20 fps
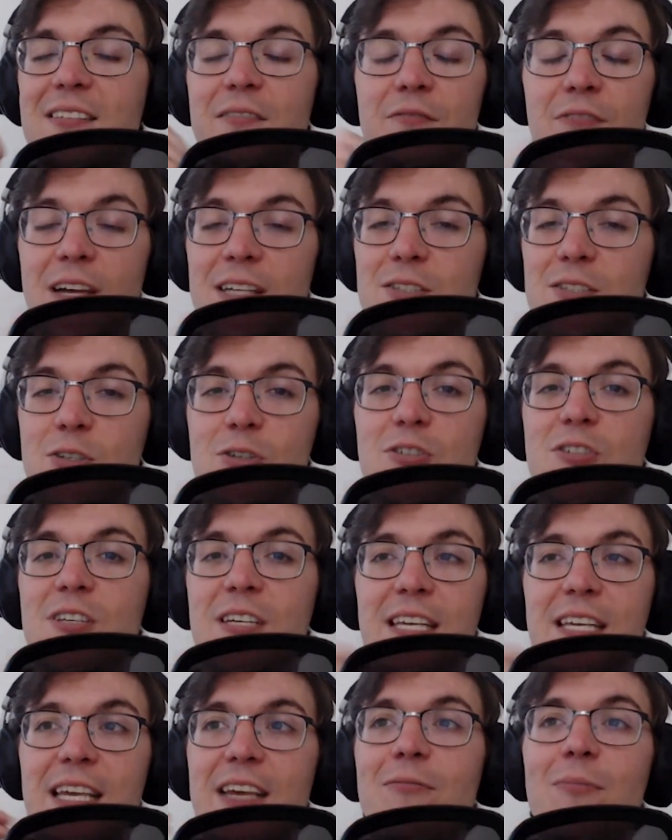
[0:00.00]
investors to
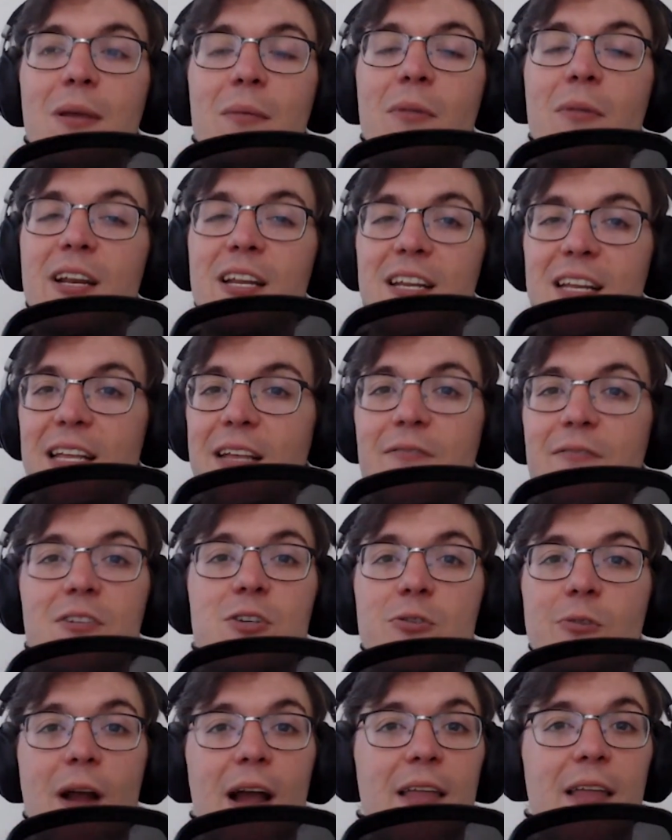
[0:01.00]
give me money to even
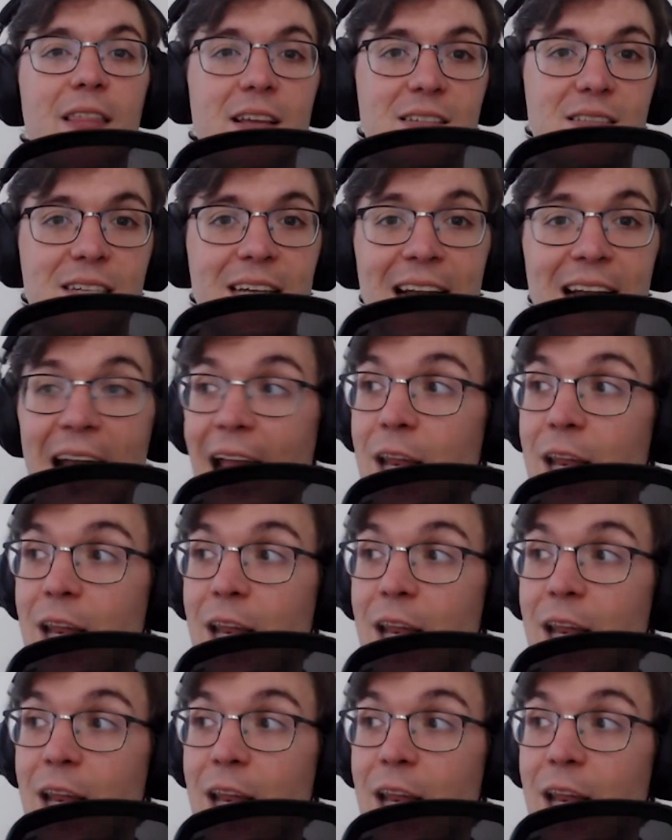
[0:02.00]
try this?